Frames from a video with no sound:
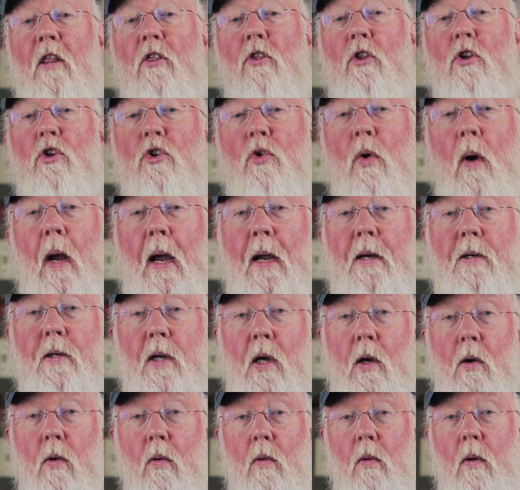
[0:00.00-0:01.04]
the
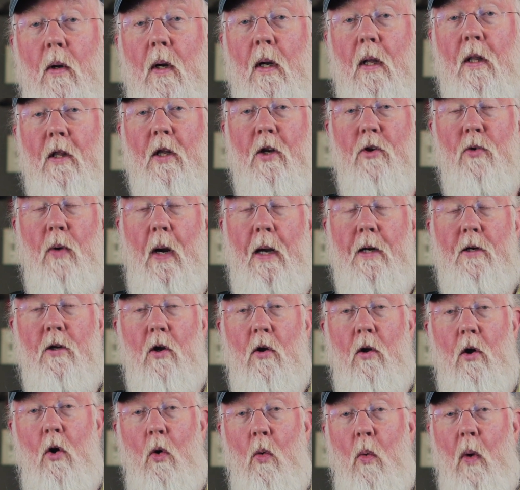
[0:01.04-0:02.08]

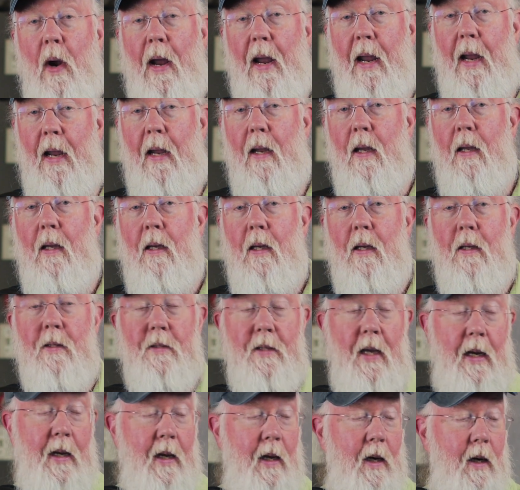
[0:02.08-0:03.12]
tritone away, is
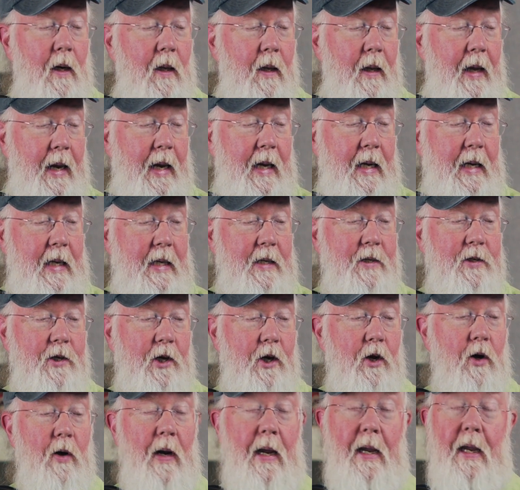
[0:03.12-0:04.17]
that going to lay
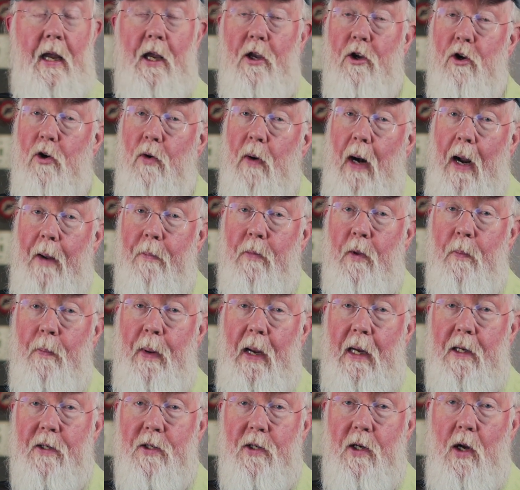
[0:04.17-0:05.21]
easier, and can you grab the
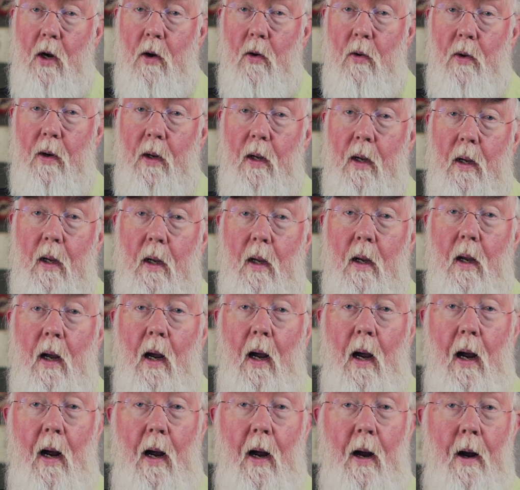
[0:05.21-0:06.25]
bass note
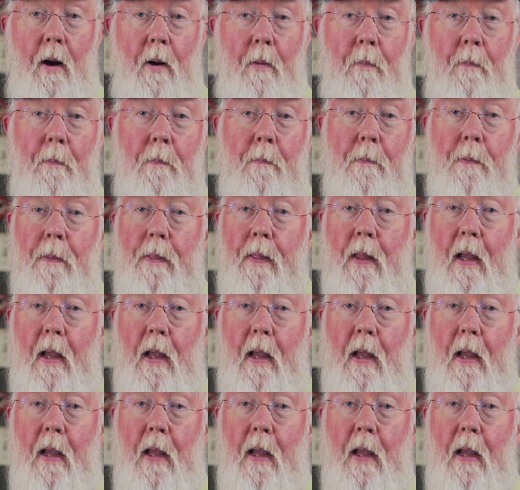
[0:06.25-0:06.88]
and